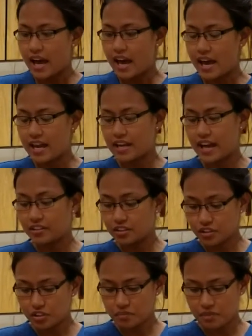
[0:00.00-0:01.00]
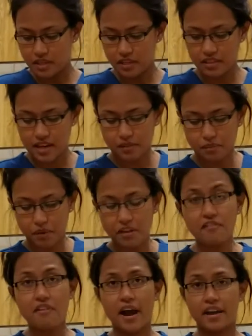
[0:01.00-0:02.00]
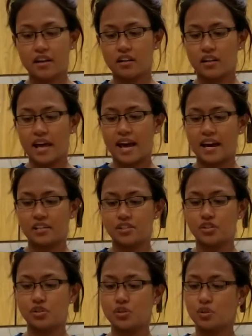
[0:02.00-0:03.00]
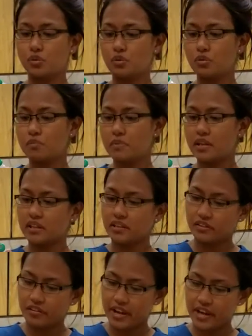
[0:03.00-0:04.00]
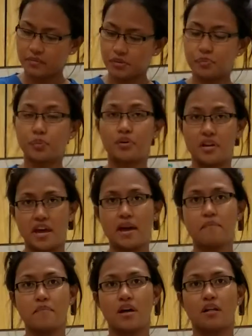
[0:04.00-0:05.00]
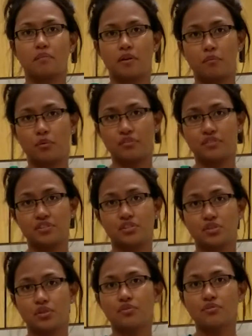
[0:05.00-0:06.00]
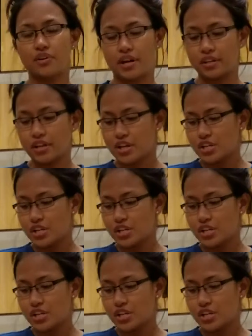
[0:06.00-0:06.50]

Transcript: and I determined that my vial has 2 milligrams per ml, my morphine sulfate.